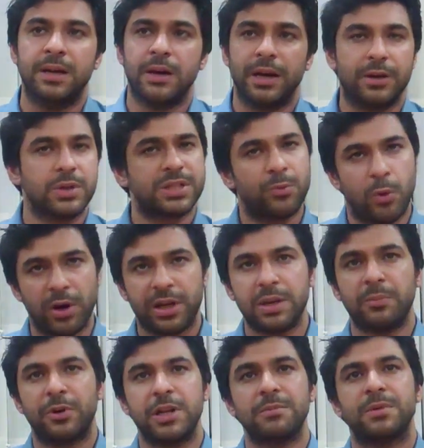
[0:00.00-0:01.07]
it is
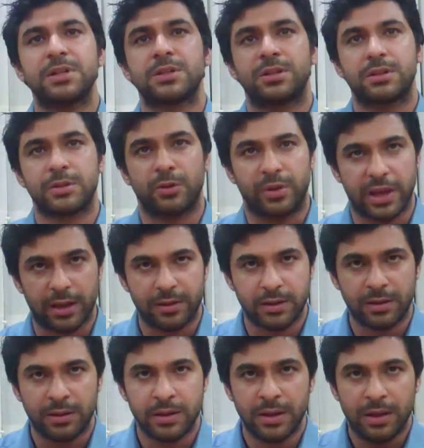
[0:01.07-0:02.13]
working pretty much
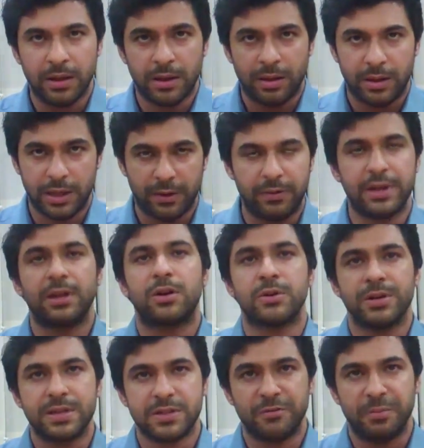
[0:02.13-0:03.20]
together in a very
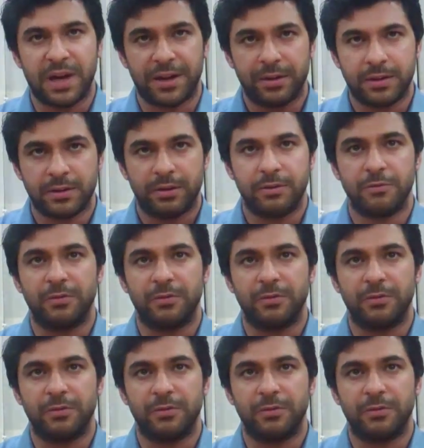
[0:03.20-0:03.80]
cohesive manner,